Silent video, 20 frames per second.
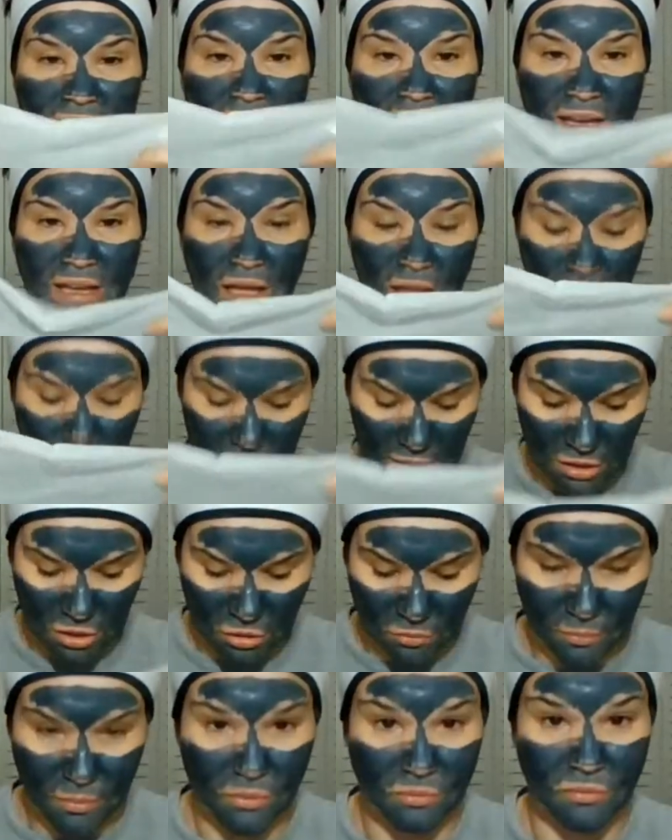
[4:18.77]
like a
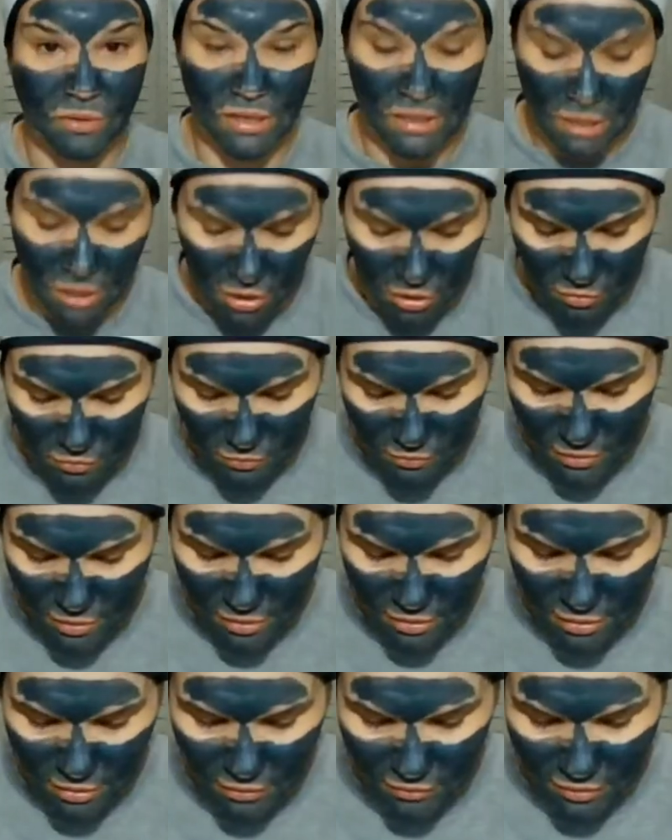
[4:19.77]
little burrito,
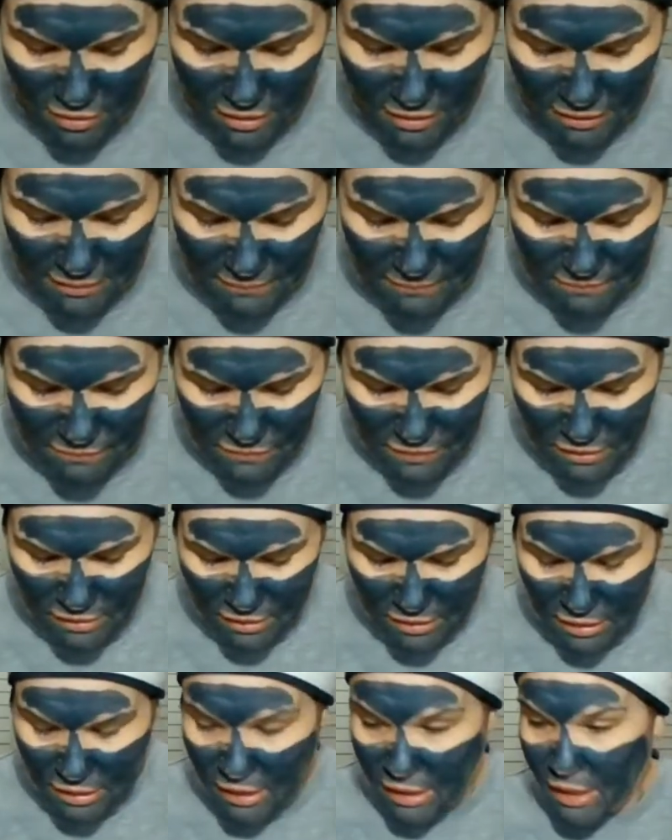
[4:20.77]
okay?
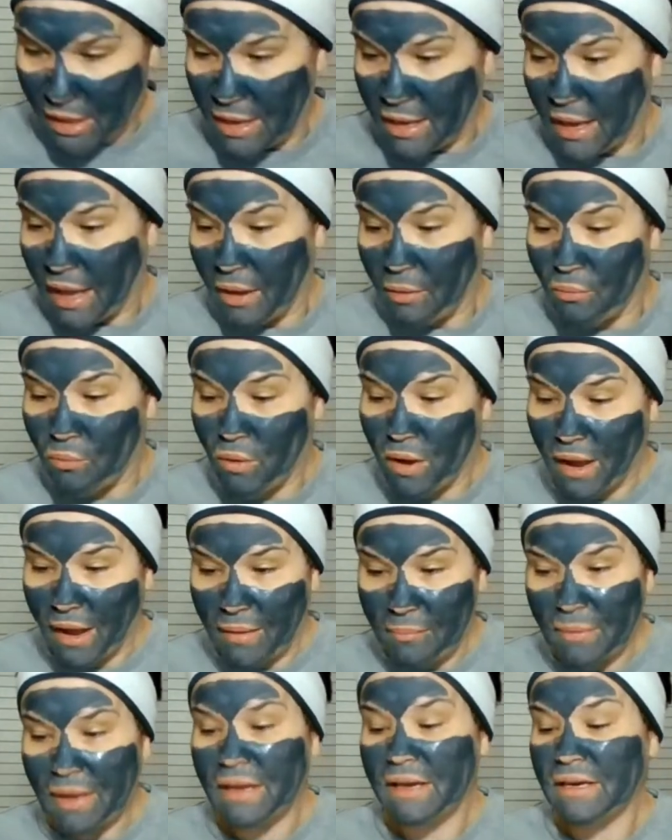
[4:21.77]
And why
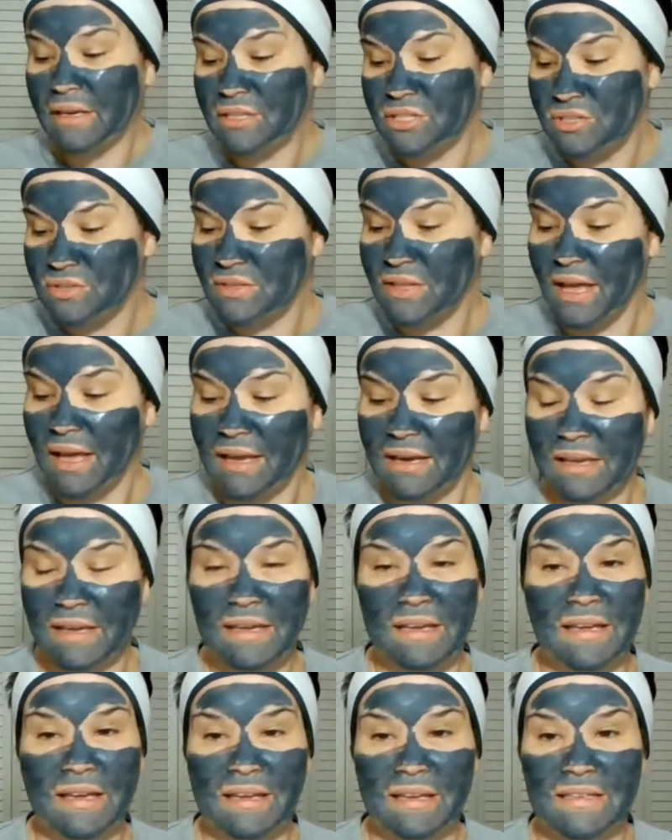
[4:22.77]
am I going to do that
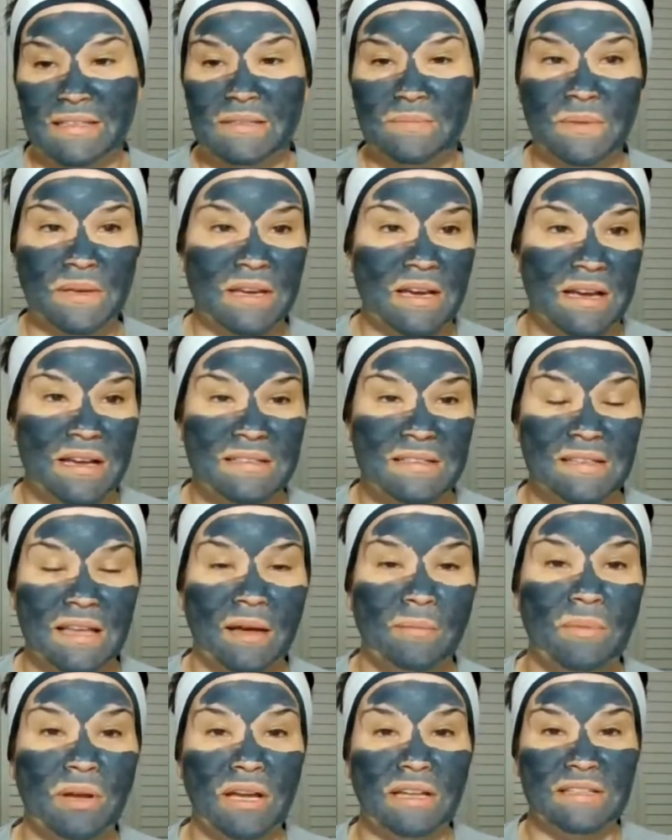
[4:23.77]
is because
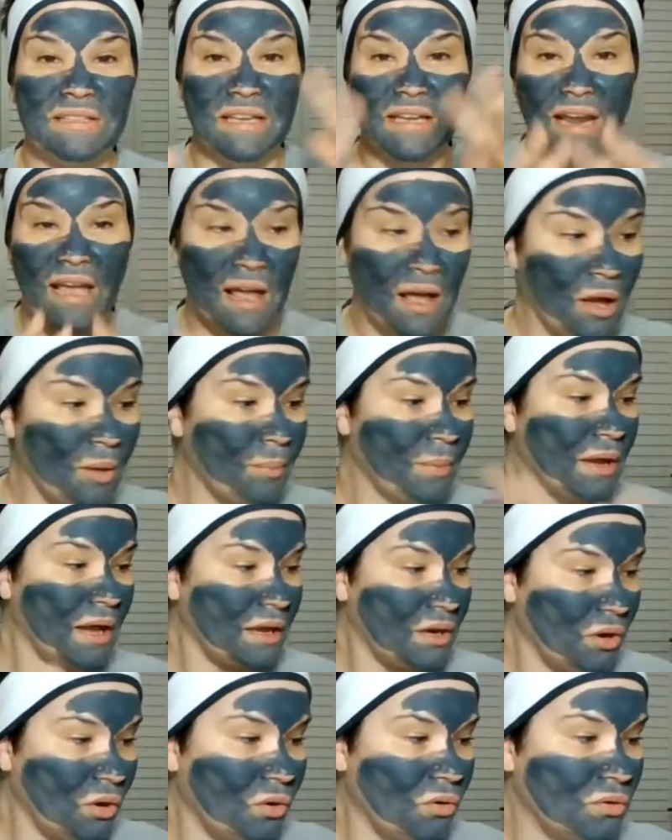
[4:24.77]
it's going to help
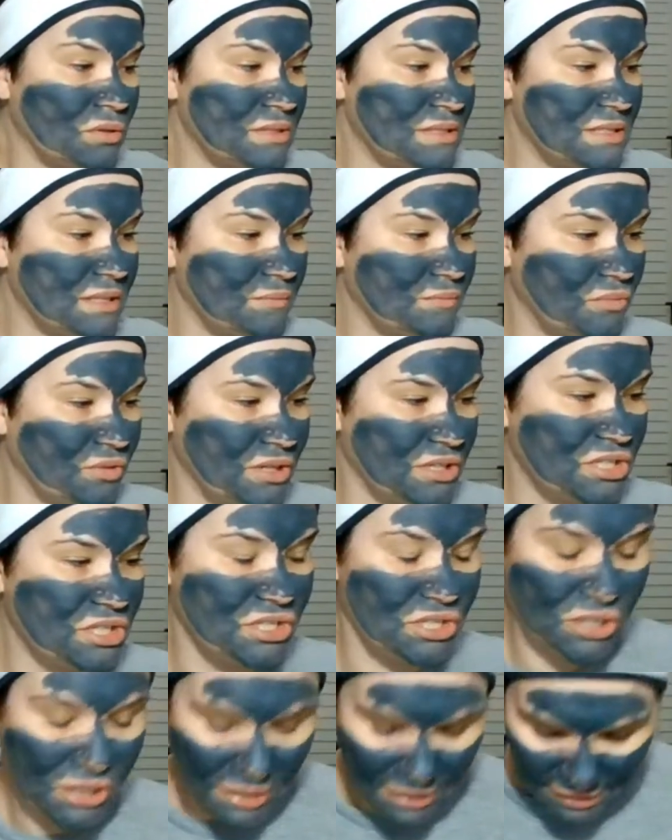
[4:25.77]
kind of hold some
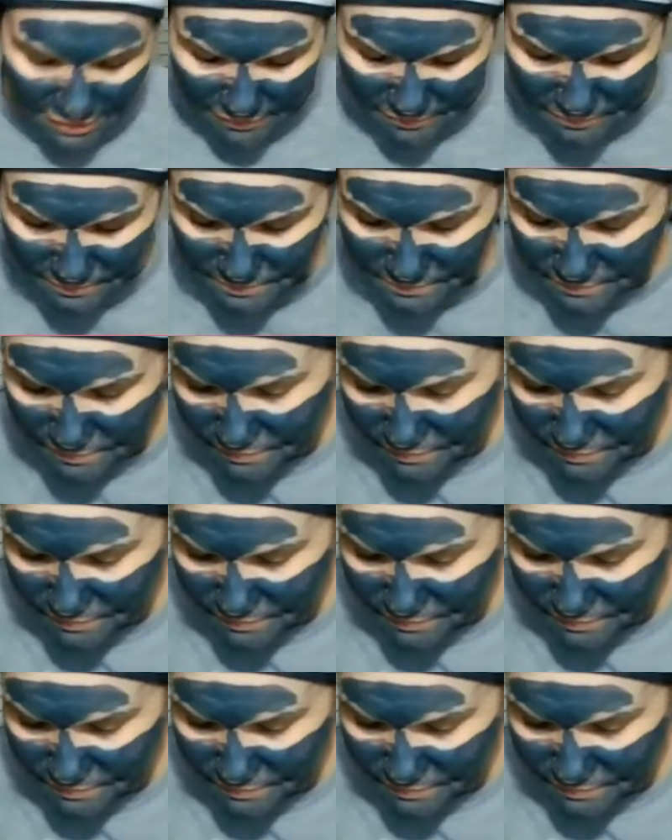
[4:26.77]
moisture in,